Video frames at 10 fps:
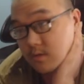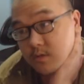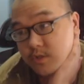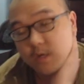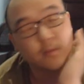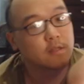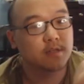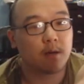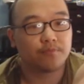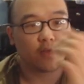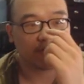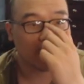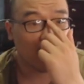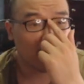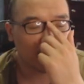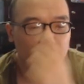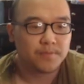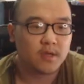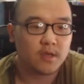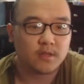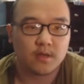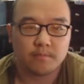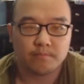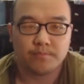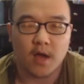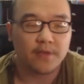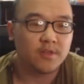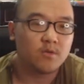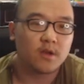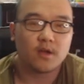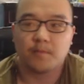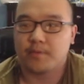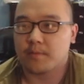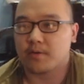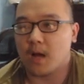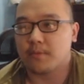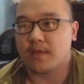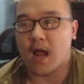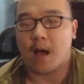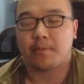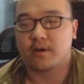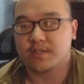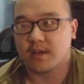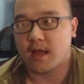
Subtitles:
So many dumb things that are on a repeat. But I think another big problem that I'm personally going to